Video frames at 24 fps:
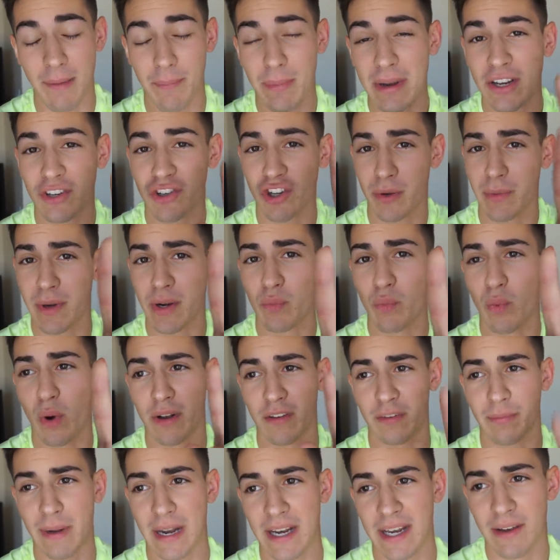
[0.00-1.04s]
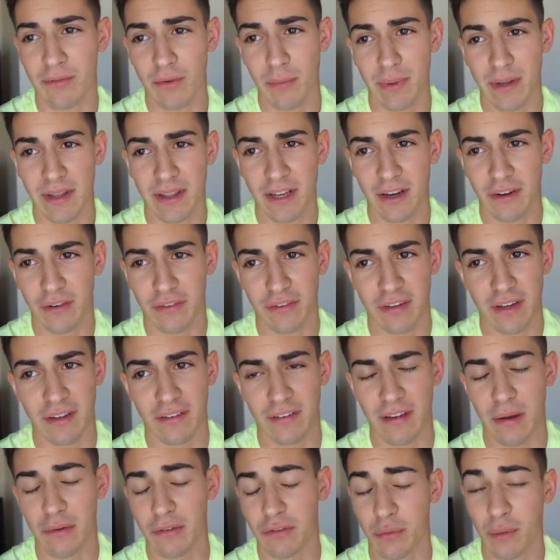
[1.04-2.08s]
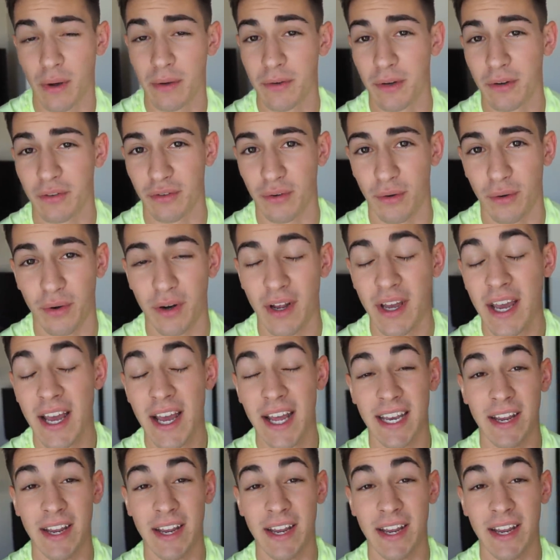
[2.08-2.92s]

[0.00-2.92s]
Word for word: I've been to Germany once, but I've never been there since I was 12 years old.